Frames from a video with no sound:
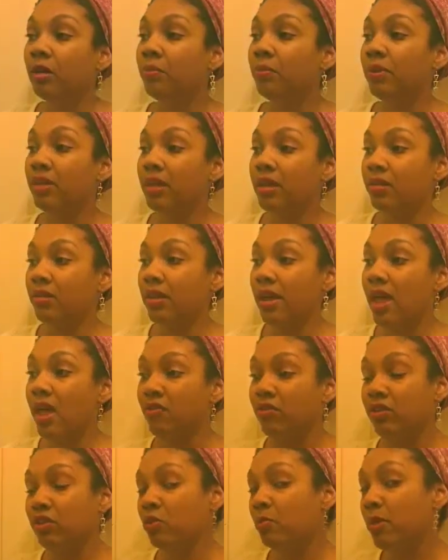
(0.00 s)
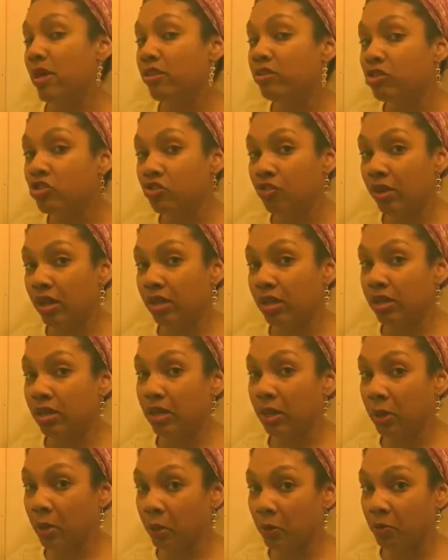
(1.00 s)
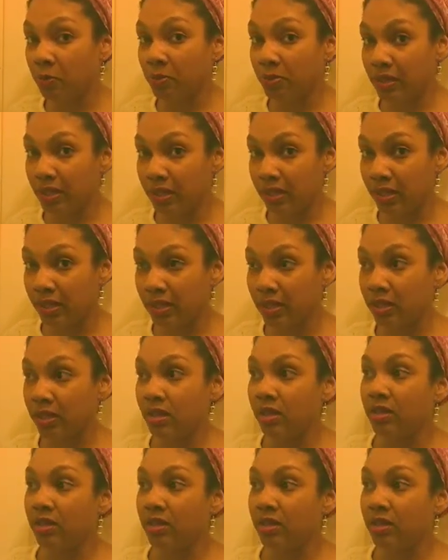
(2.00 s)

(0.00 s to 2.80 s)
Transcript: but having UMedics training helped me